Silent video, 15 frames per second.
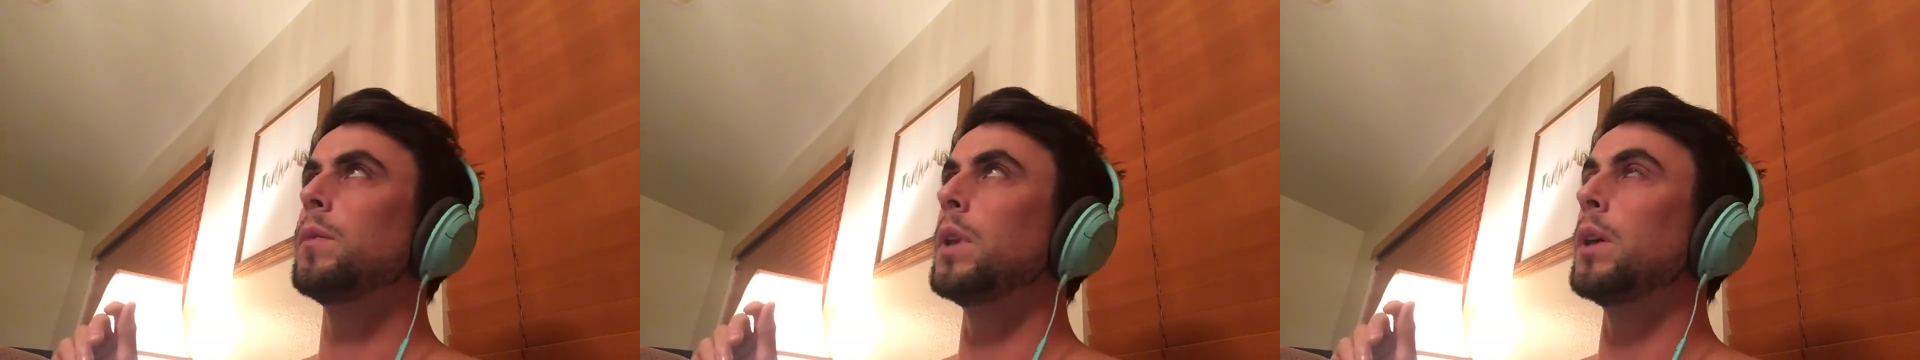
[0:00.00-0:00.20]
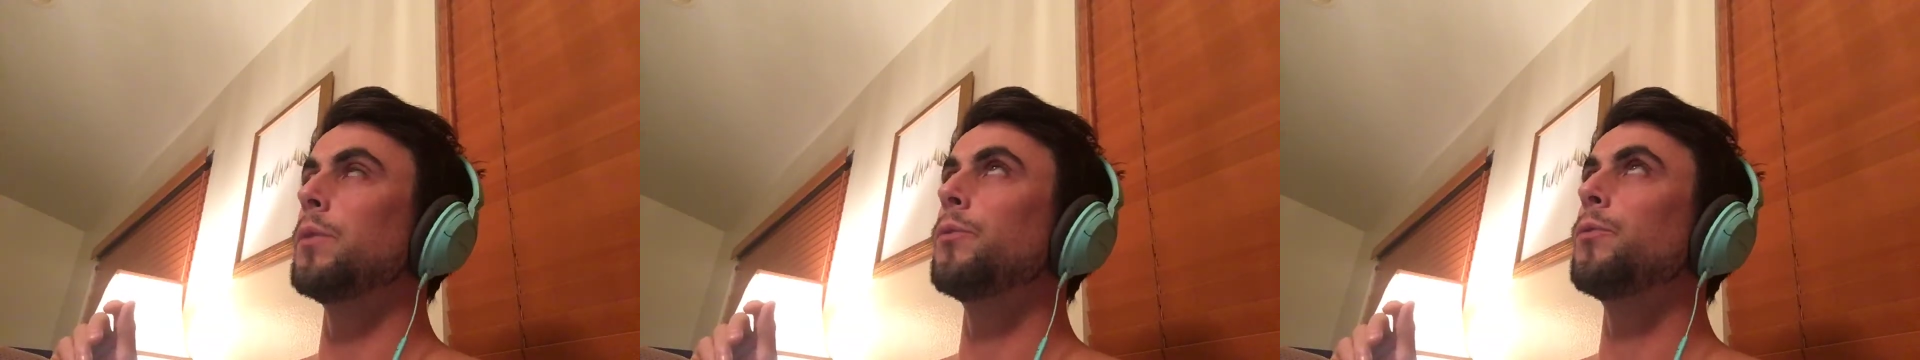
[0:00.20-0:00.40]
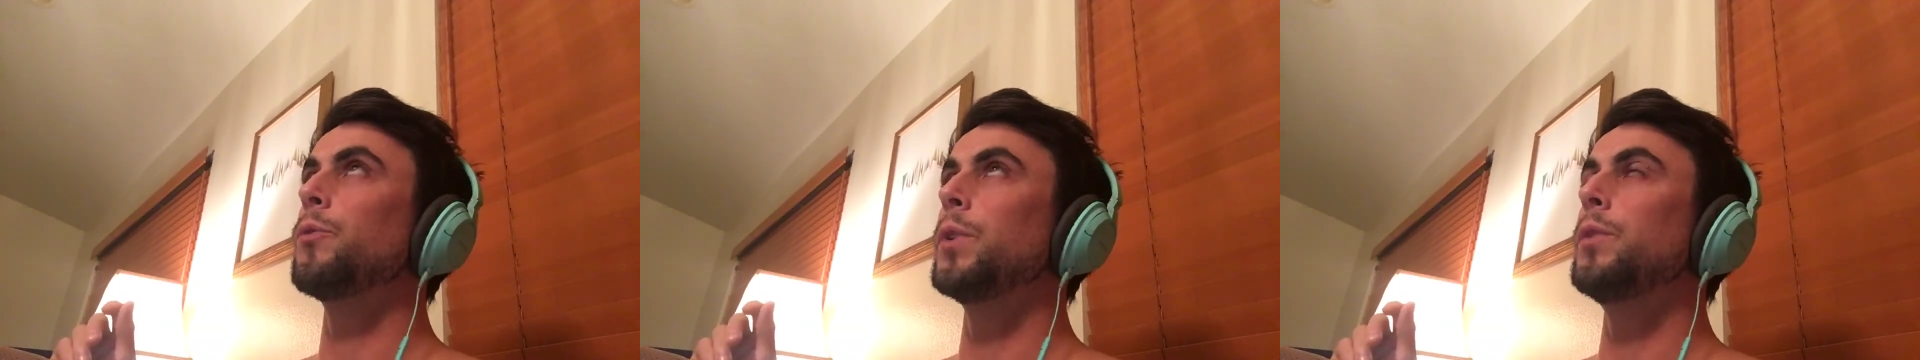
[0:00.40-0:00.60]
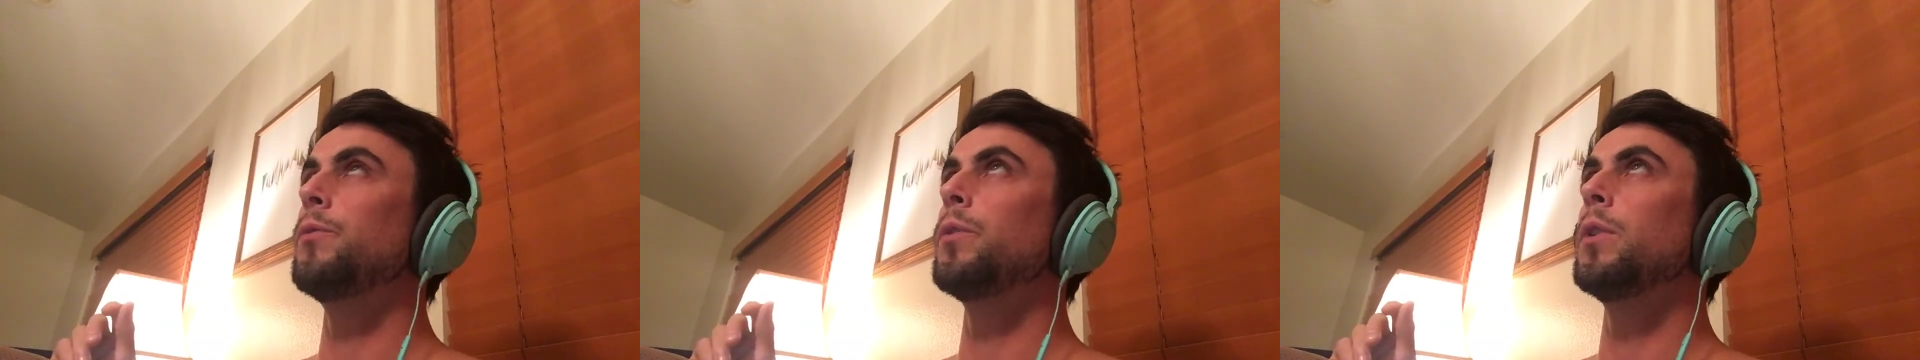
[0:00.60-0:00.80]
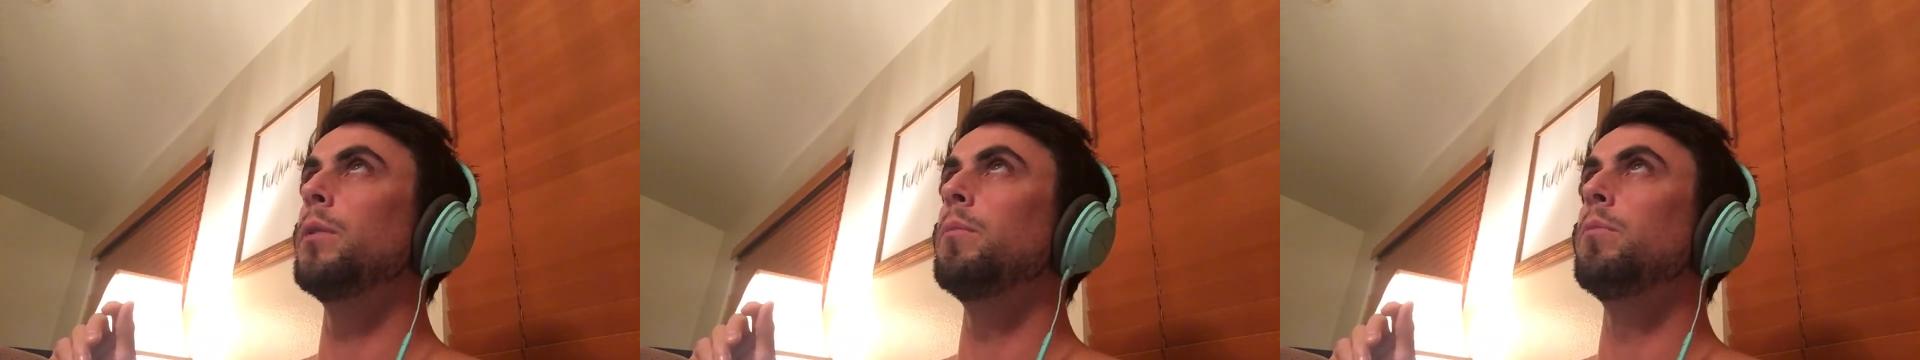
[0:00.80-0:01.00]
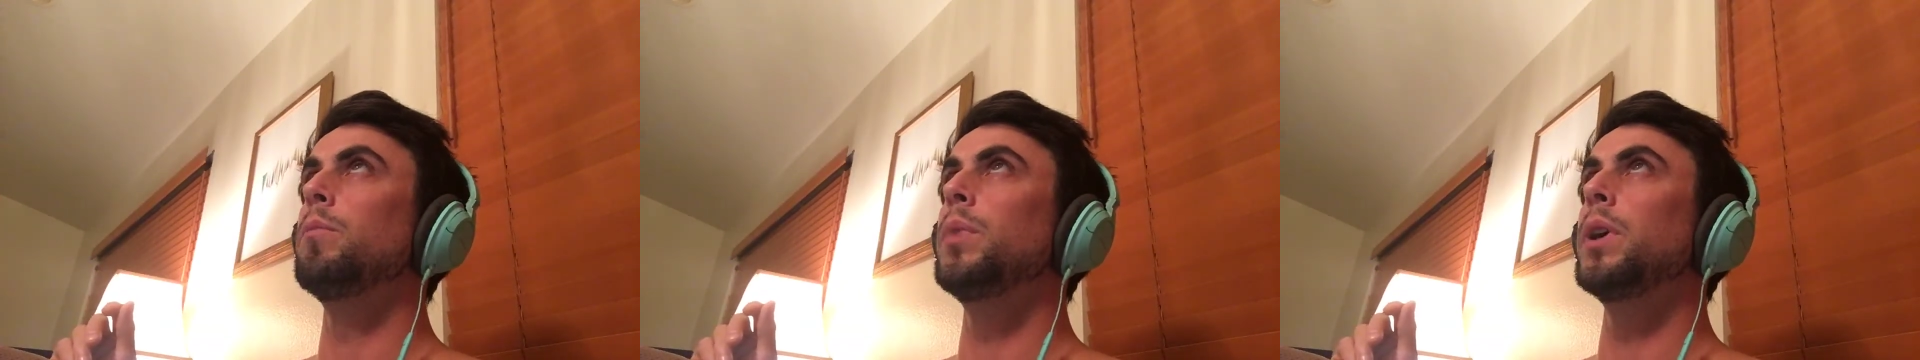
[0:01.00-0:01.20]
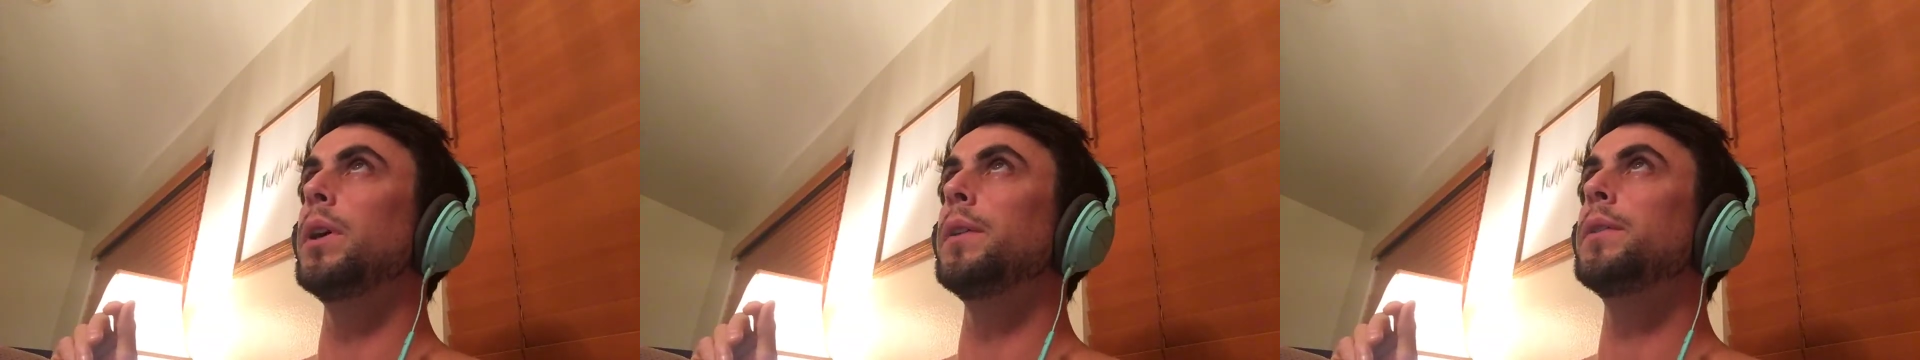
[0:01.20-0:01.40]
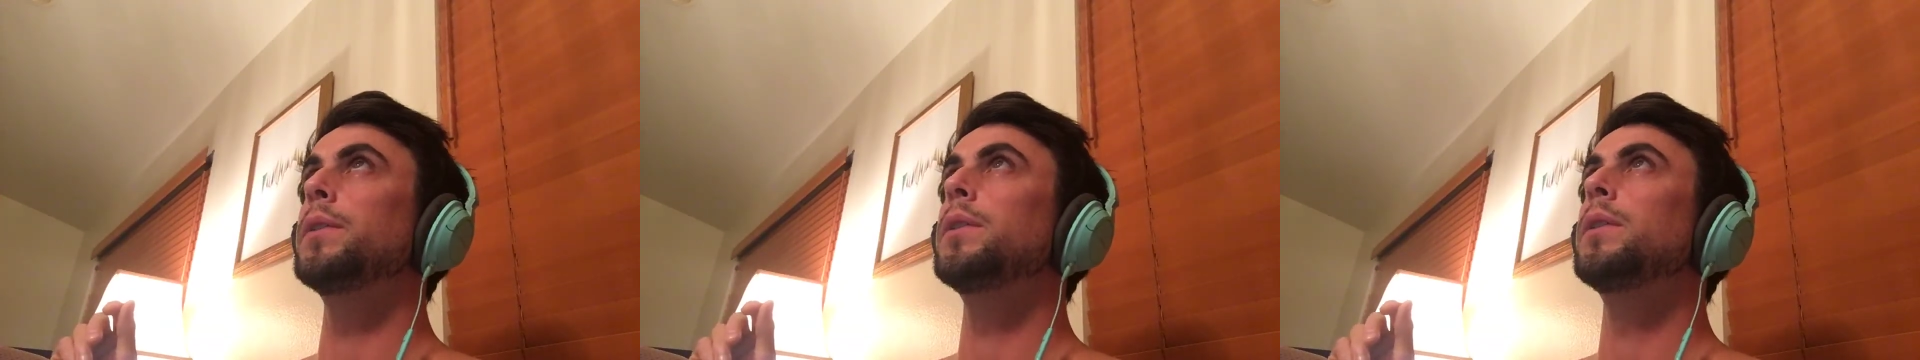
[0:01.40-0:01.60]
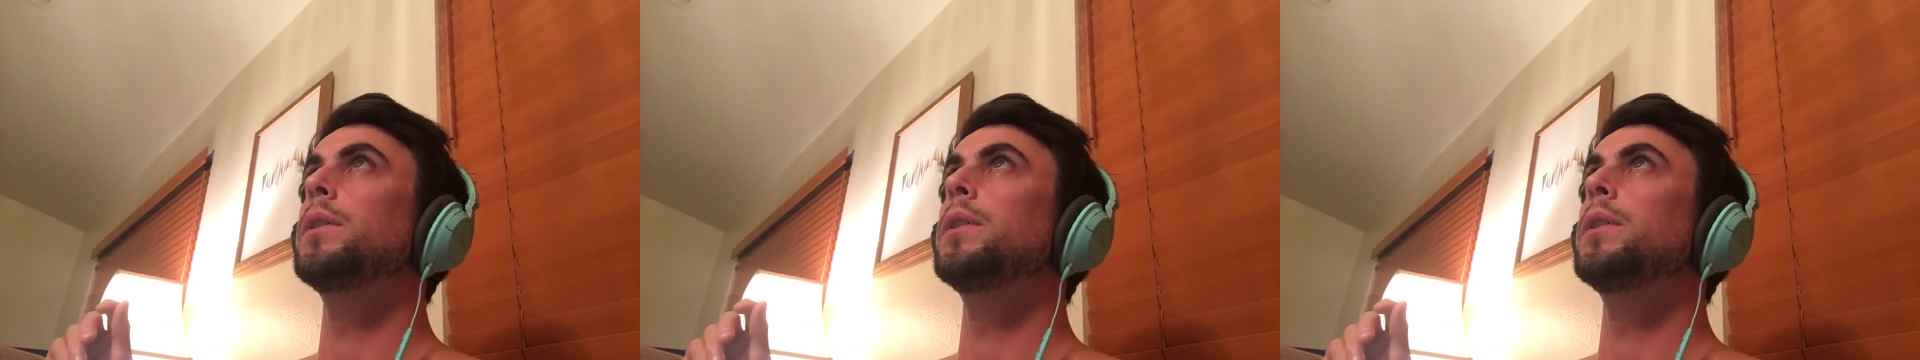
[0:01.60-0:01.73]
not free from, but